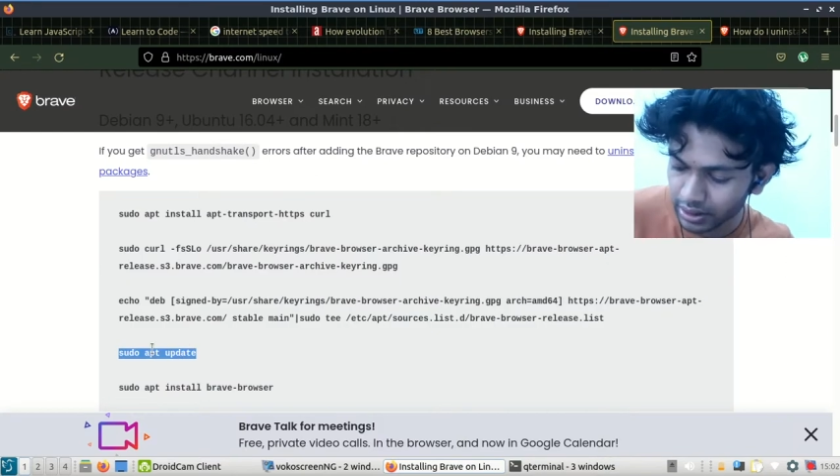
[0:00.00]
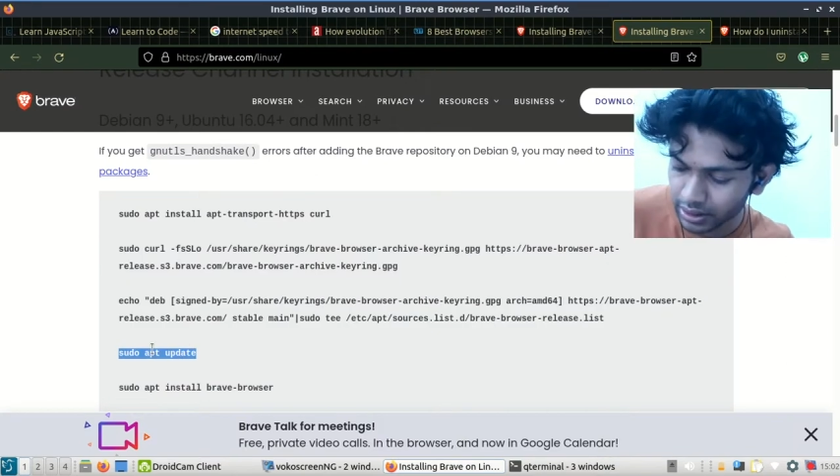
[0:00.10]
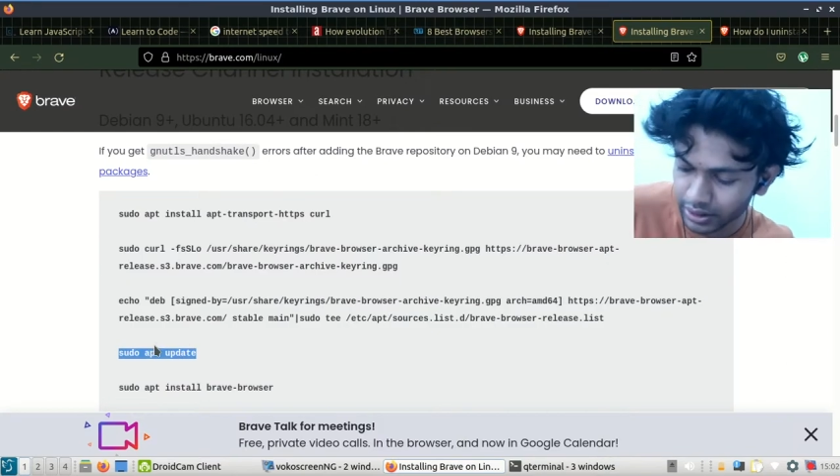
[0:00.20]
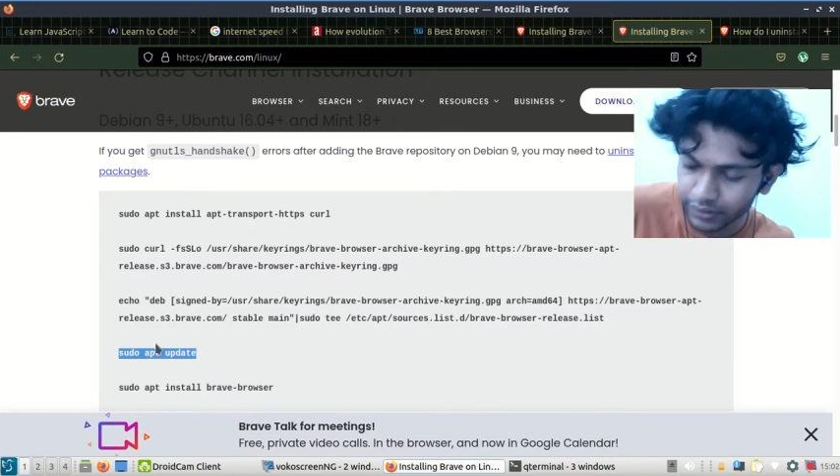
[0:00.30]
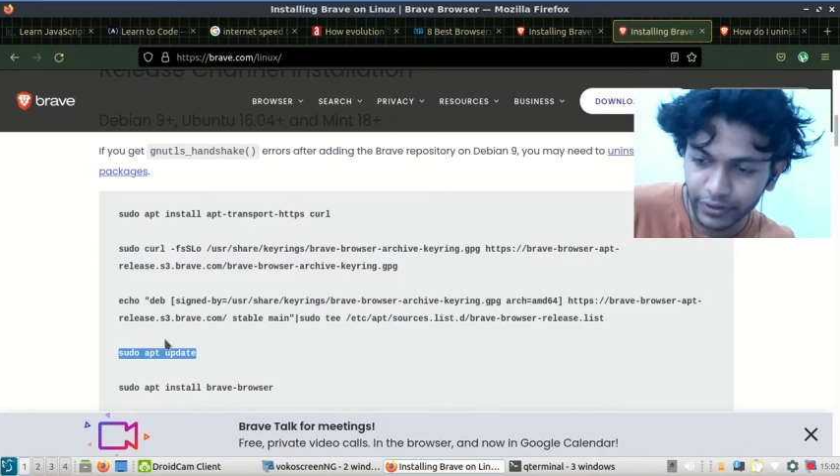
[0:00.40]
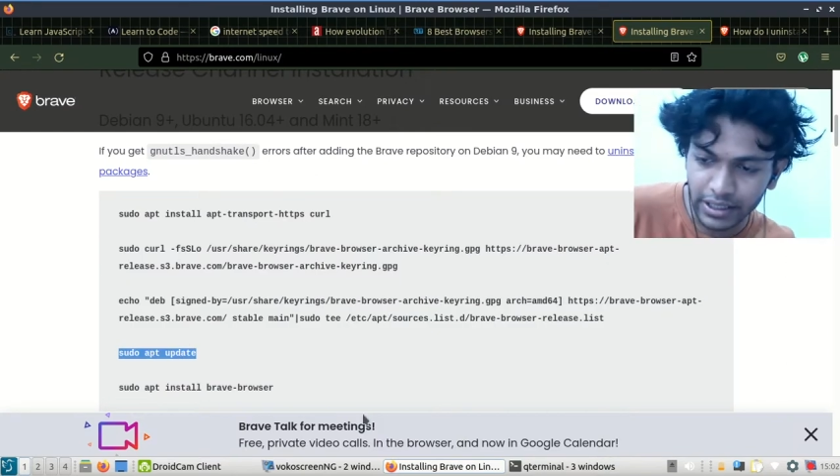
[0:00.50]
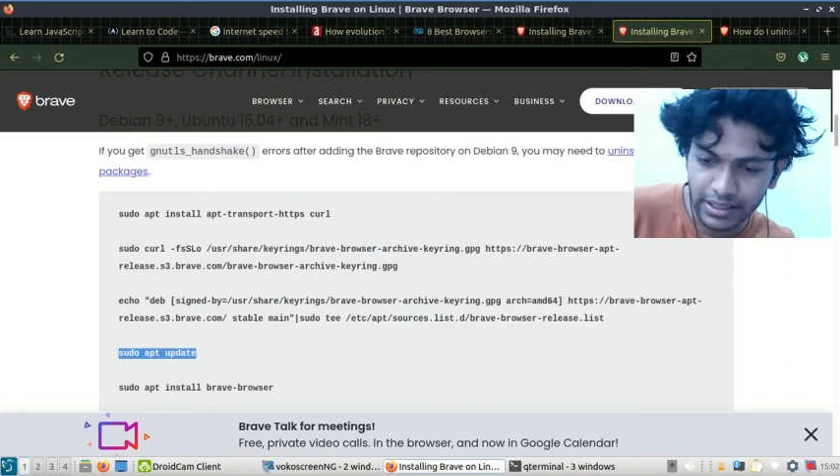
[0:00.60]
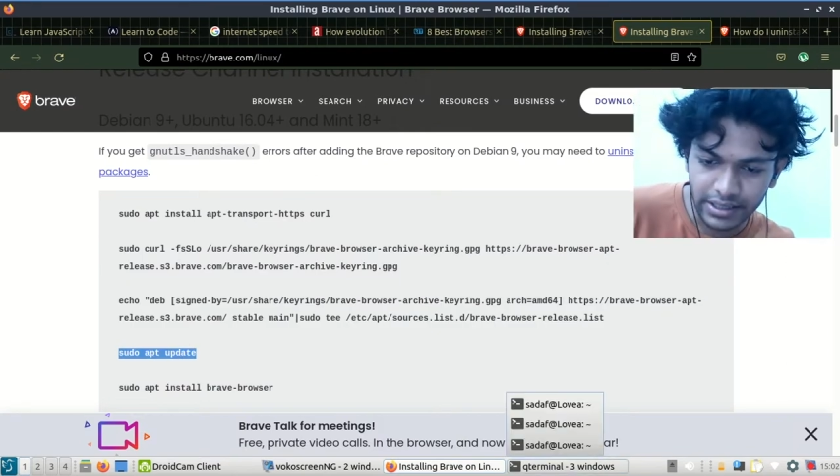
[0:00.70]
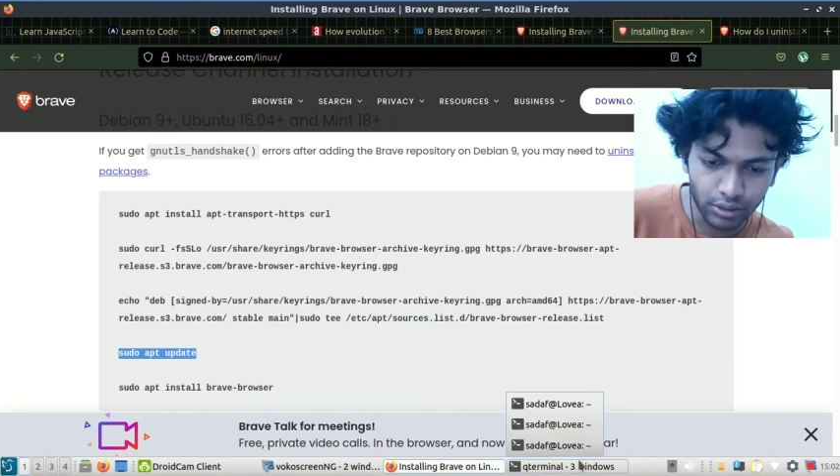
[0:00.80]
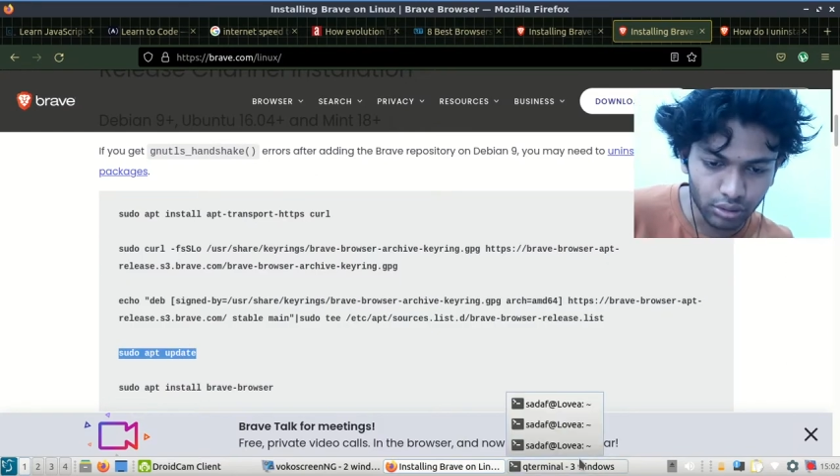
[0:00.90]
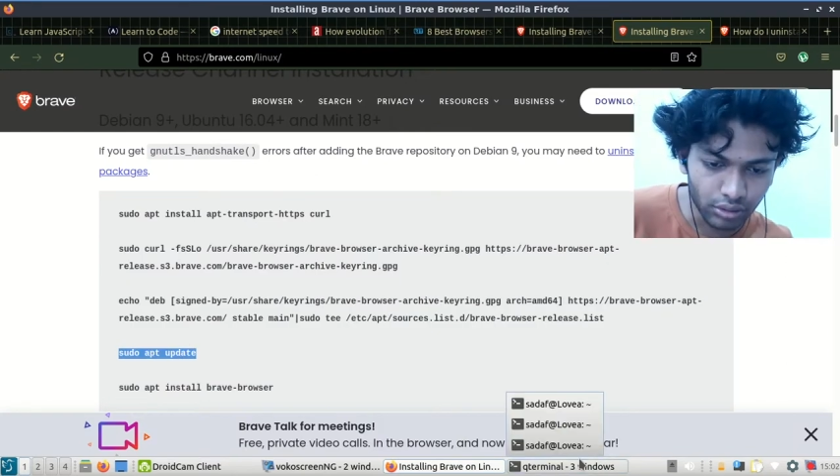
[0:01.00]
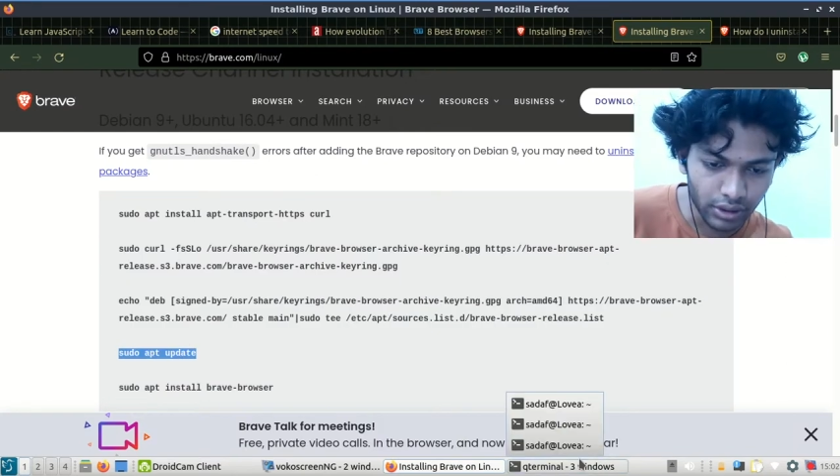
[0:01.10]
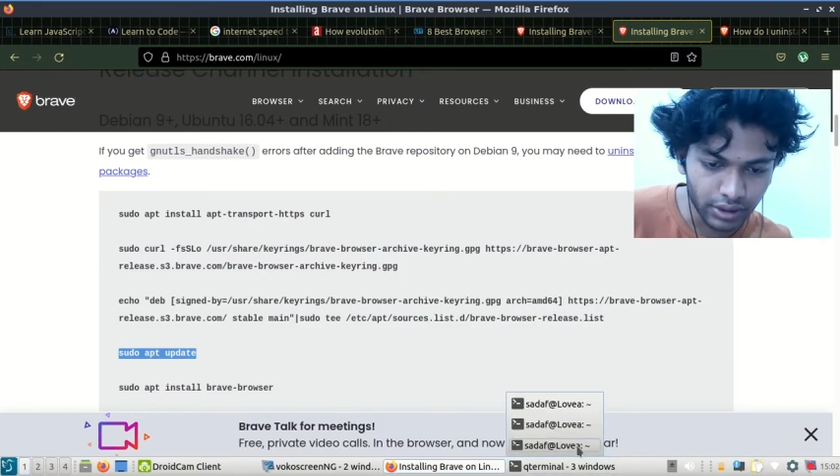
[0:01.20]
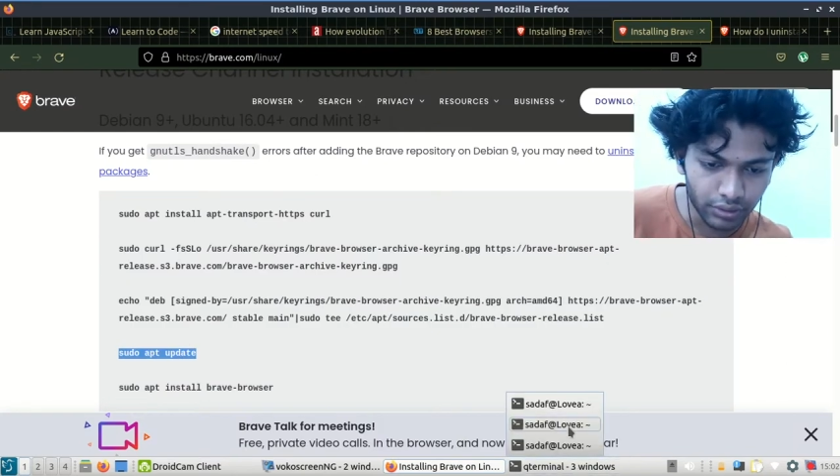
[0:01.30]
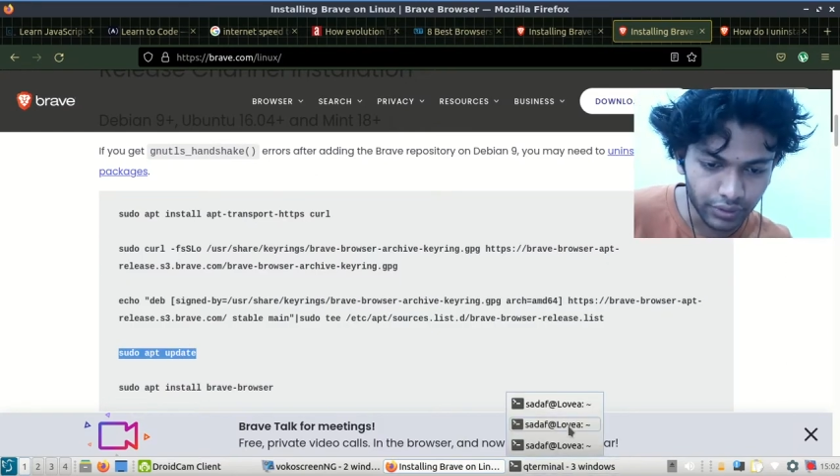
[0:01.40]
This fails. I don't know, I need
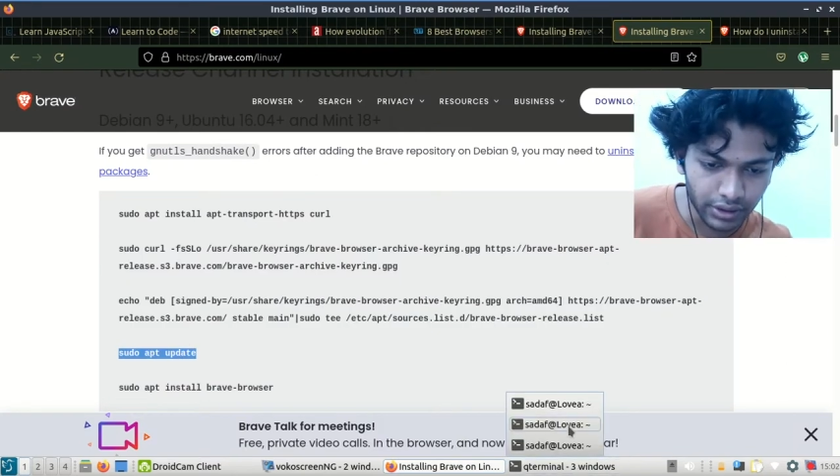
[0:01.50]
to fix